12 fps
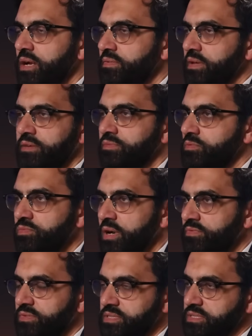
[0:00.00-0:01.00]

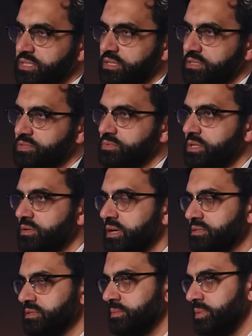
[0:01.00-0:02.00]
referencing Israel
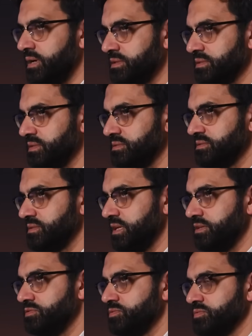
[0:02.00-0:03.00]
as an apartheid
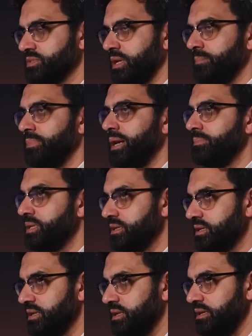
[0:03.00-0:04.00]
state, or saying
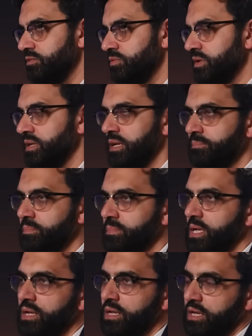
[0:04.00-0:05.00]
publicly or in
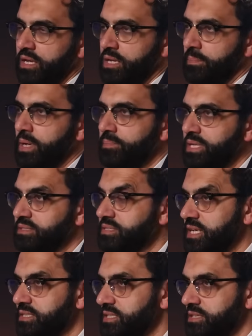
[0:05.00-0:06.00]
a public
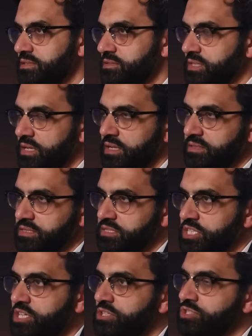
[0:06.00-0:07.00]
setting, say as a
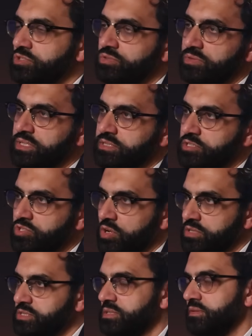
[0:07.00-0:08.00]
teacher or as a
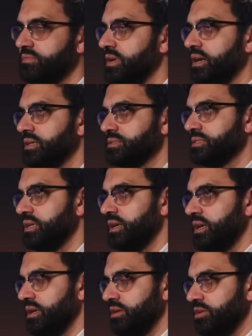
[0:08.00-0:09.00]
doctor, that,
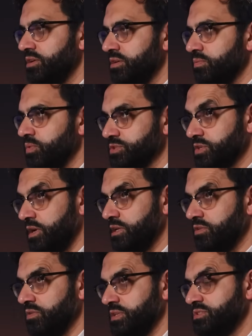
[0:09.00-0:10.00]
you know, what's
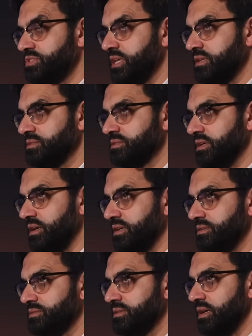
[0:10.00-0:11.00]
going on is
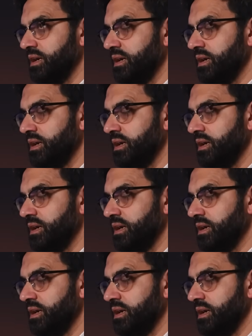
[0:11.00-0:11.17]
genocide,